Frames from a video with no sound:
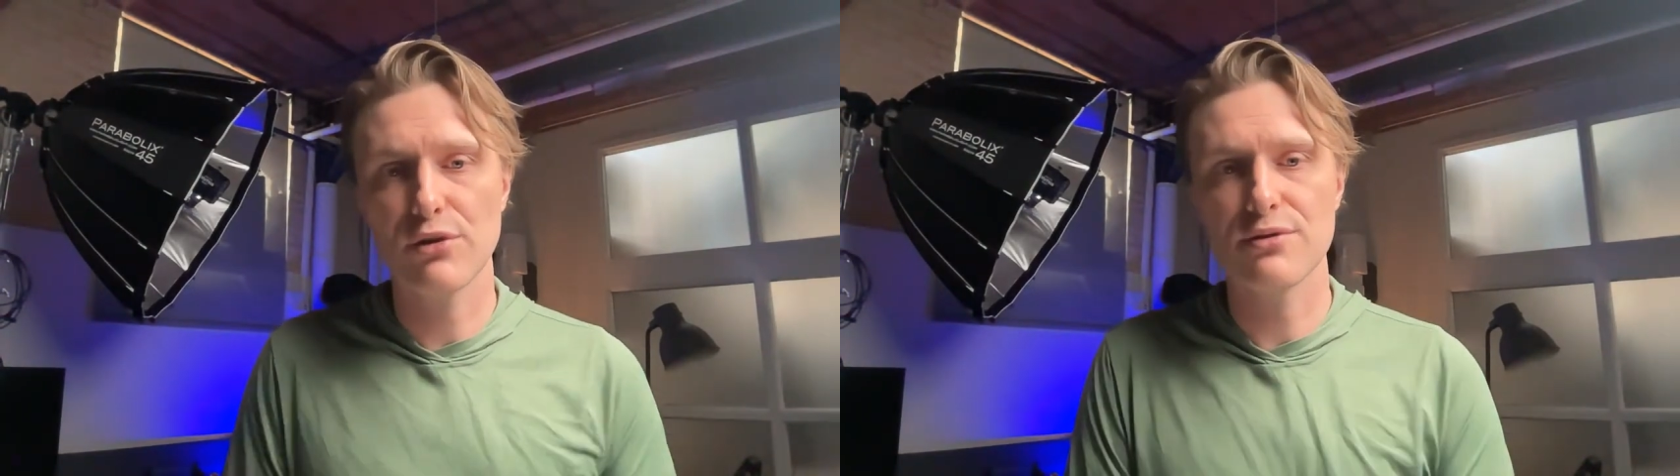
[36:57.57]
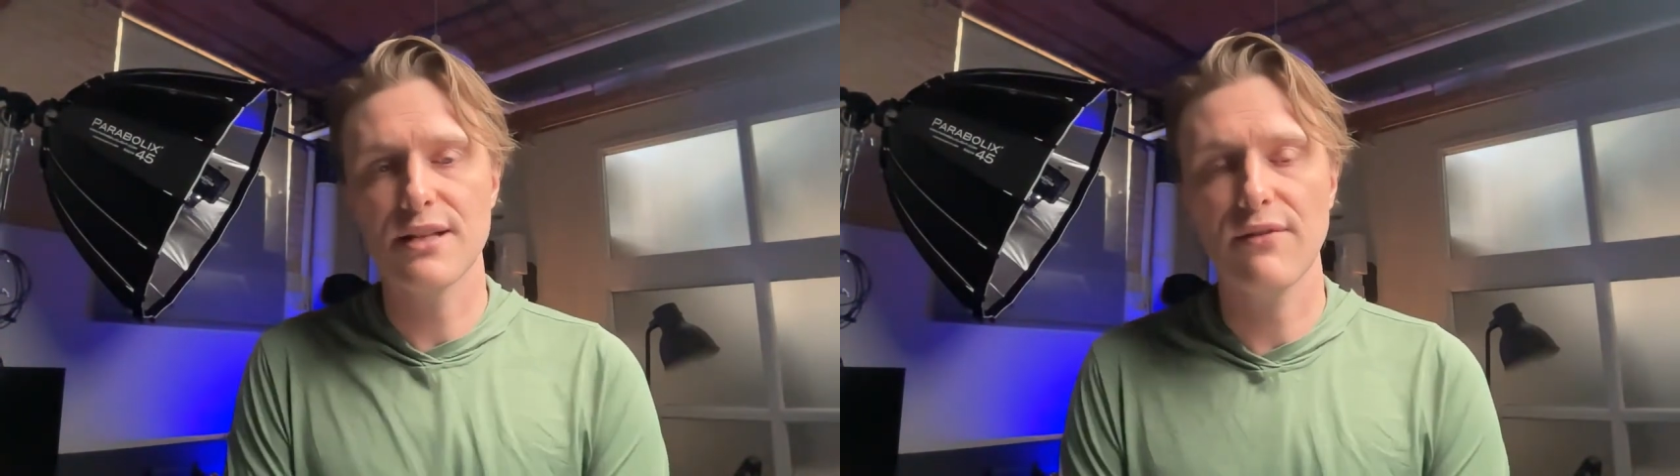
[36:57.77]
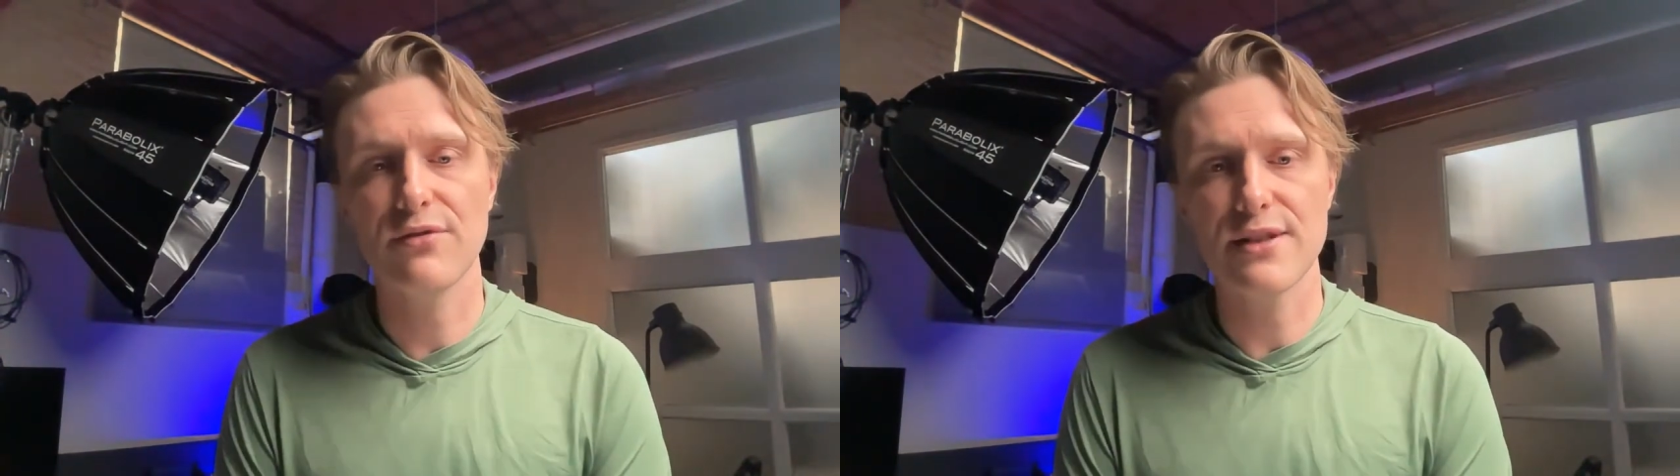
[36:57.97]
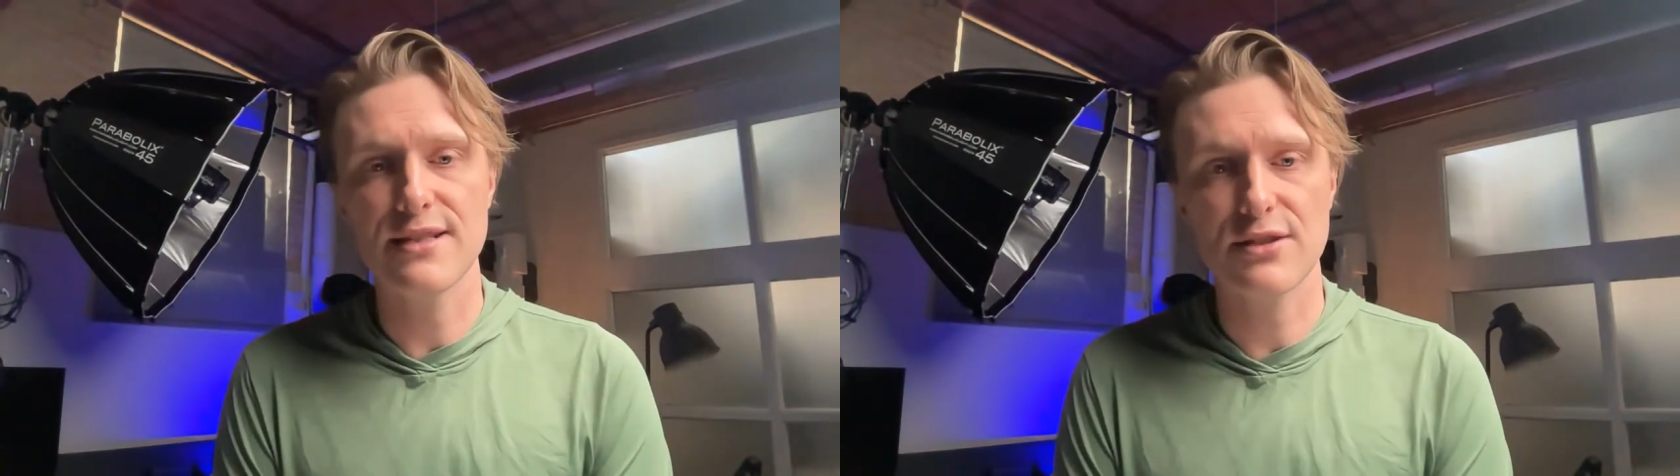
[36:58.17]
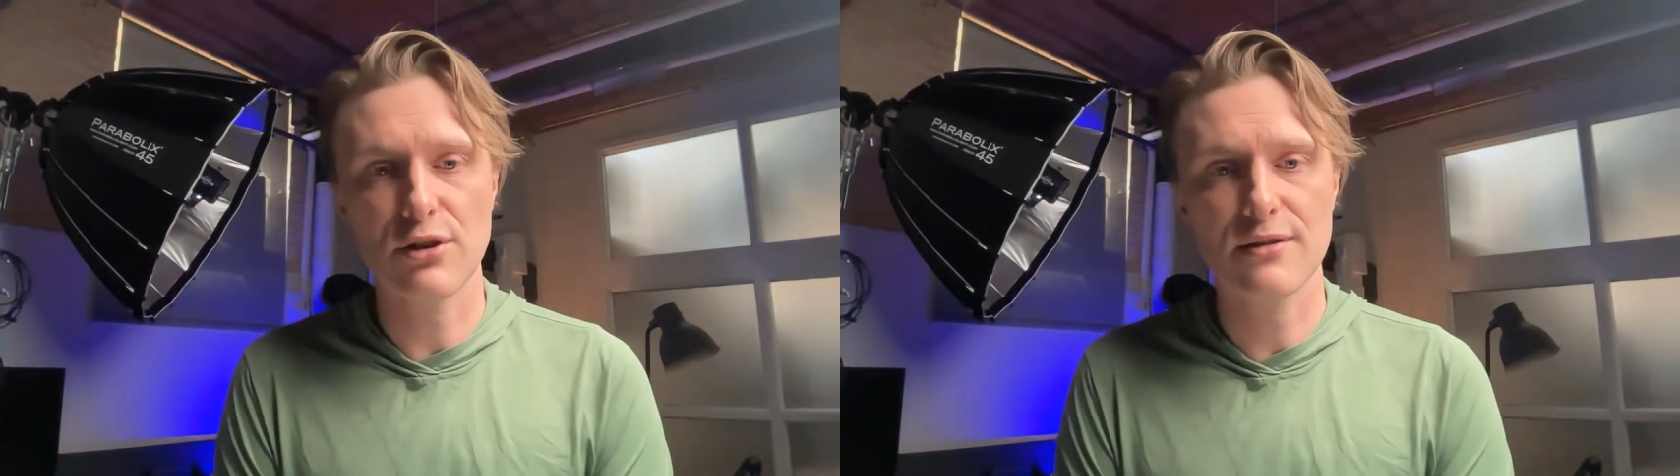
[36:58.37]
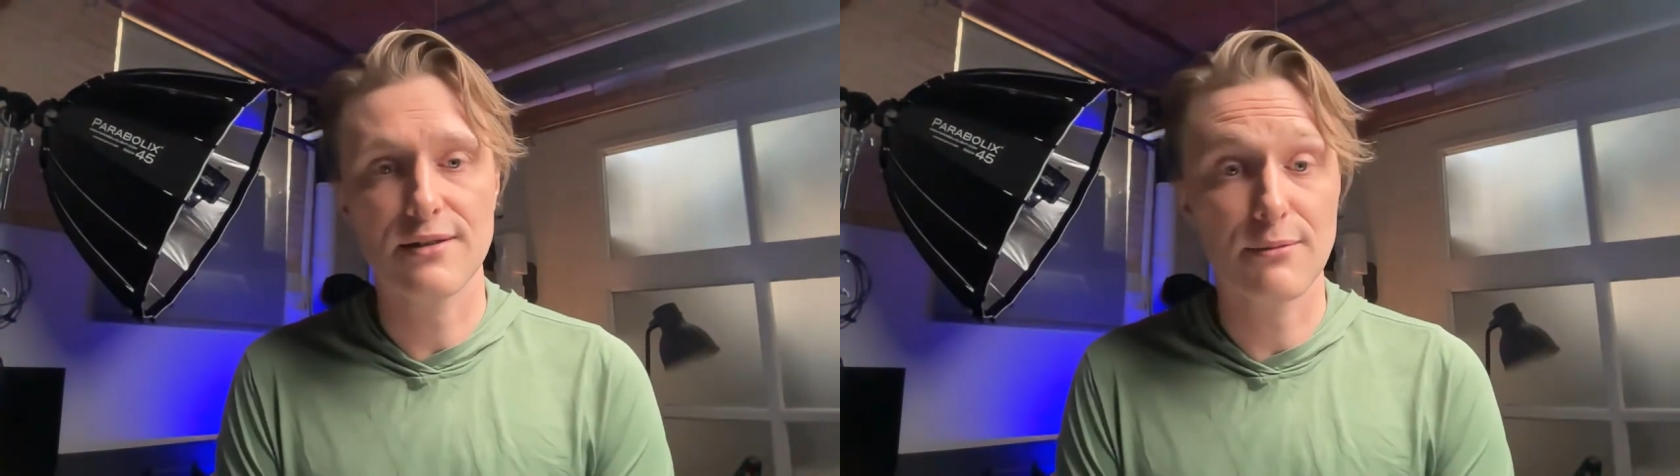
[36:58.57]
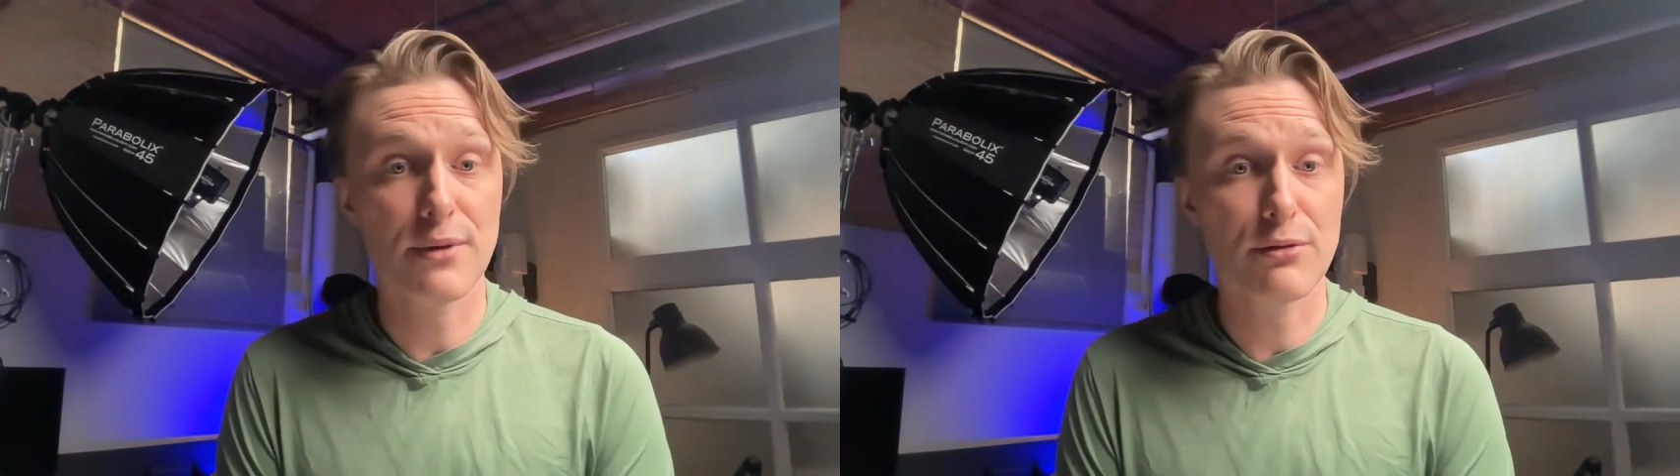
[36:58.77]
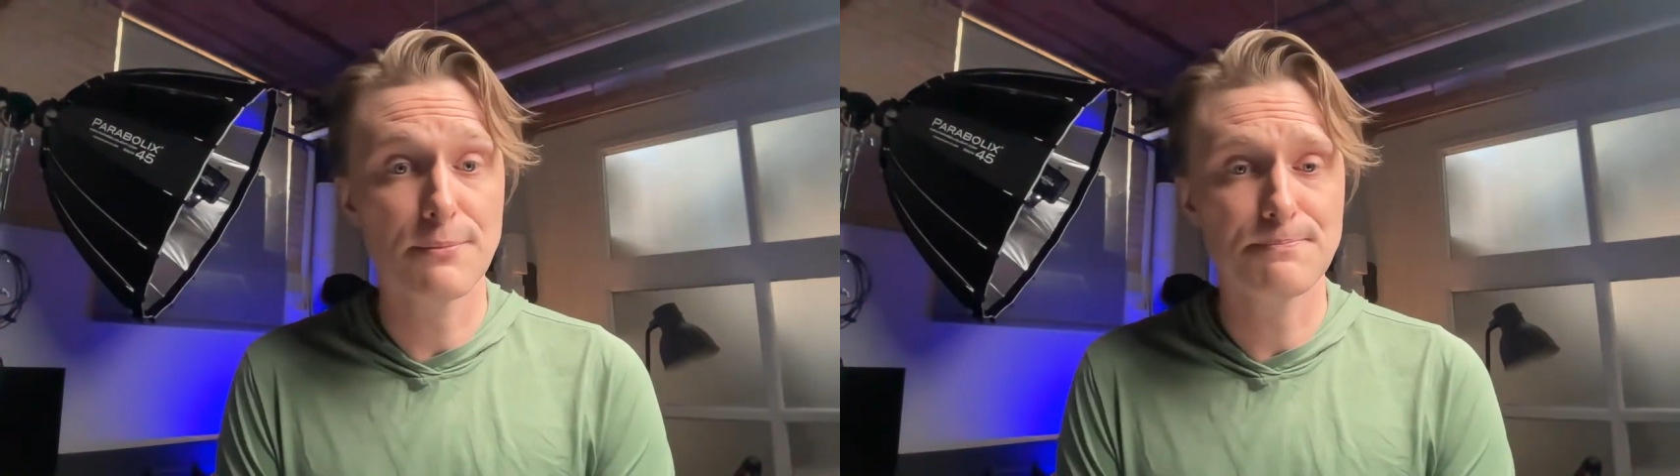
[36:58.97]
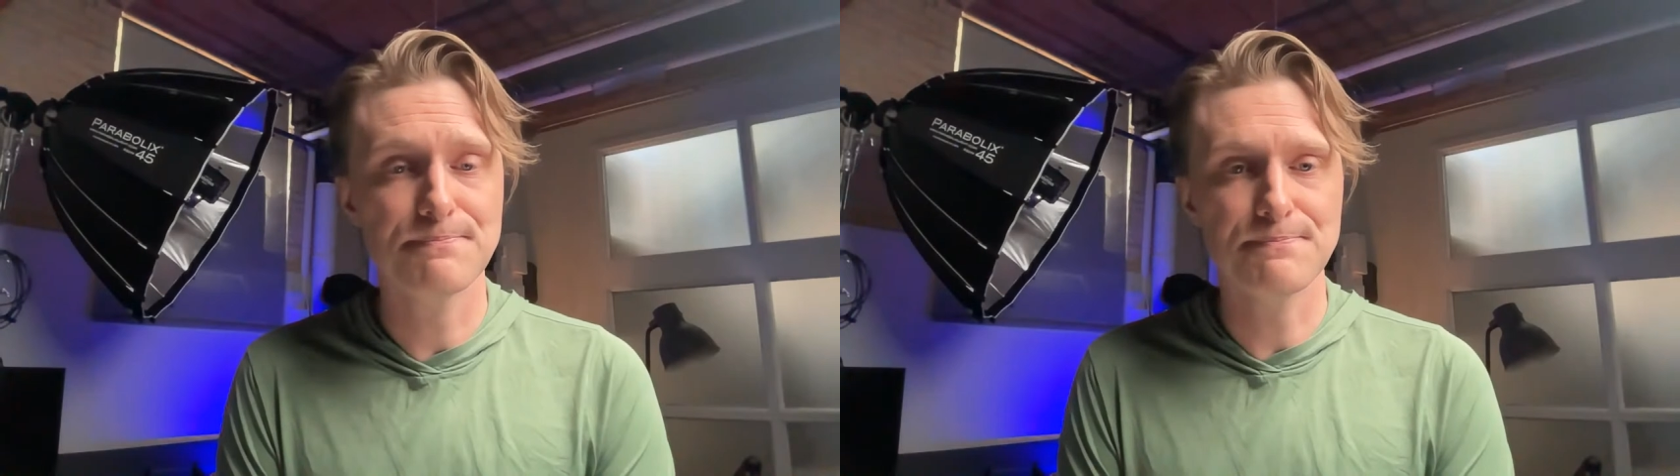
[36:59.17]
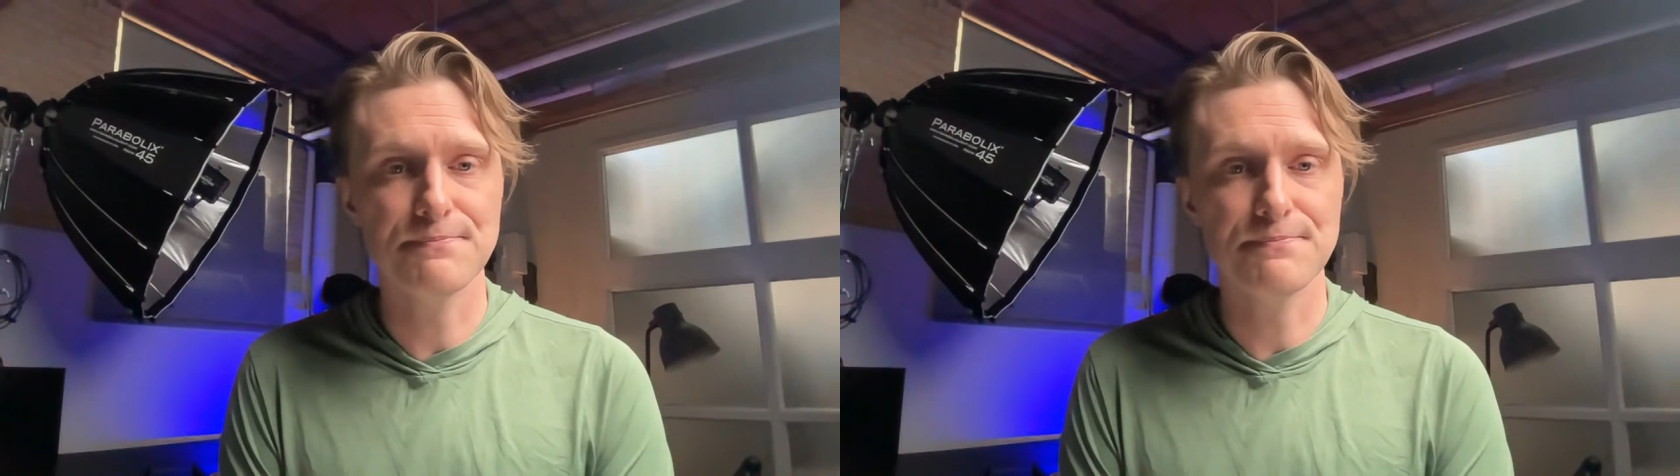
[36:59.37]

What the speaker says: you definitely start. That's a big one.